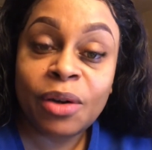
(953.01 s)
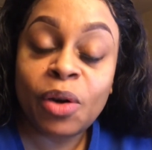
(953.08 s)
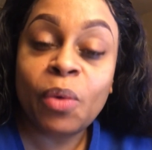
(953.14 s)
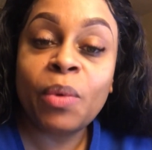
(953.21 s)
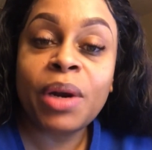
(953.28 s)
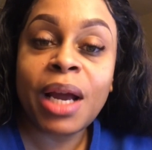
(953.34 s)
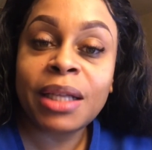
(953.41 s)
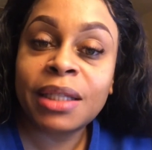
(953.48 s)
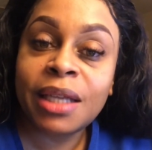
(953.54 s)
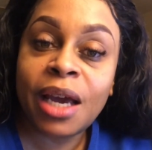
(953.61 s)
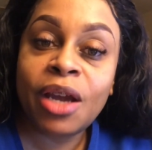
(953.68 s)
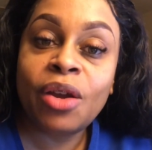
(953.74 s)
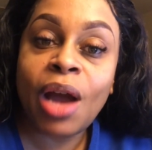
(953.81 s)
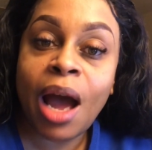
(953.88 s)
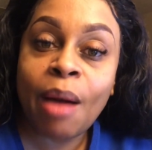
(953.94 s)
And when I
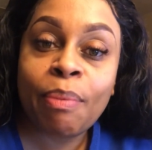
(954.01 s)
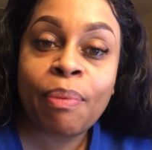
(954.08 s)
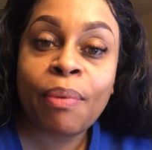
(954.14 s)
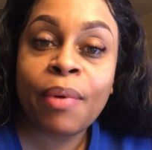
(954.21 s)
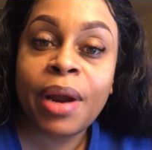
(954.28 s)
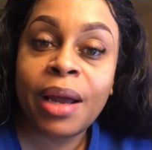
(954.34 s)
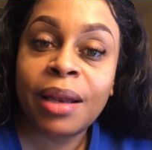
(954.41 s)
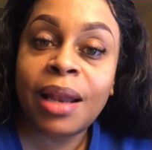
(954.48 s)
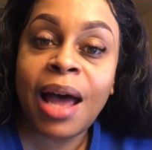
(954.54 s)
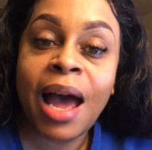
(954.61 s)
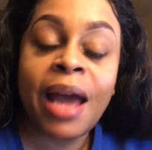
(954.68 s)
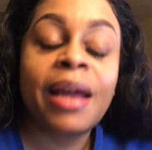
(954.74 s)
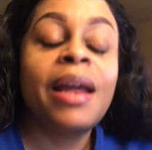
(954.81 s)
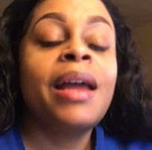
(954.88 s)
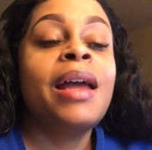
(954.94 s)
tell you I pray a
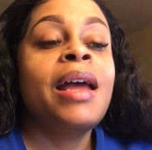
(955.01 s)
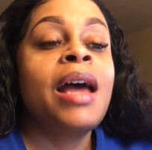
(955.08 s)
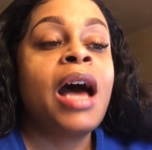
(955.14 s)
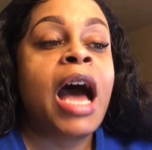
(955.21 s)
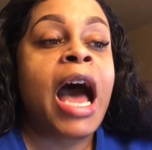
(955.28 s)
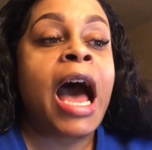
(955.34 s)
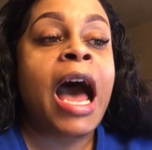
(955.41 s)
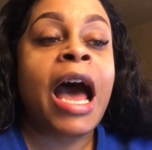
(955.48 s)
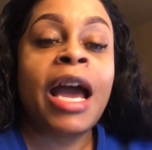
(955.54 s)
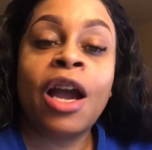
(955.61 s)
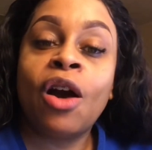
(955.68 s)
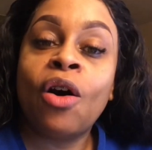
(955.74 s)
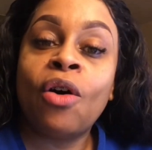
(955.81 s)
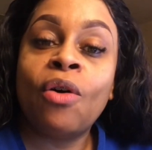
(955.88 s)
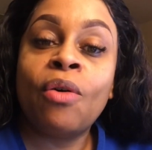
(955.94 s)
lot, I
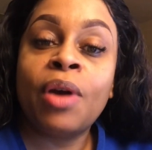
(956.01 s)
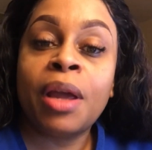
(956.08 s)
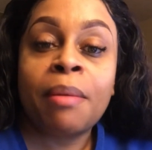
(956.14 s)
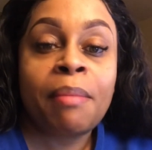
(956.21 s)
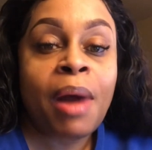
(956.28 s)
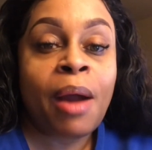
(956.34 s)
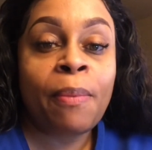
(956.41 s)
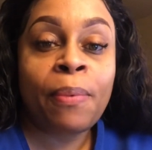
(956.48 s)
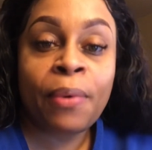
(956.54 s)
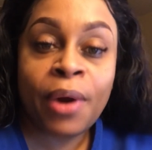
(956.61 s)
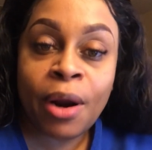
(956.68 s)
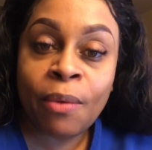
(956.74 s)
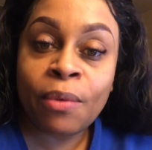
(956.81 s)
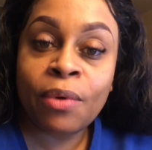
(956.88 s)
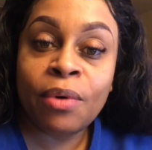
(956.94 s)
go in my
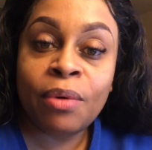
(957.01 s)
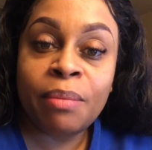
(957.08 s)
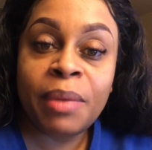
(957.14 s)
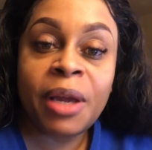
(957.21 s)
prayer room.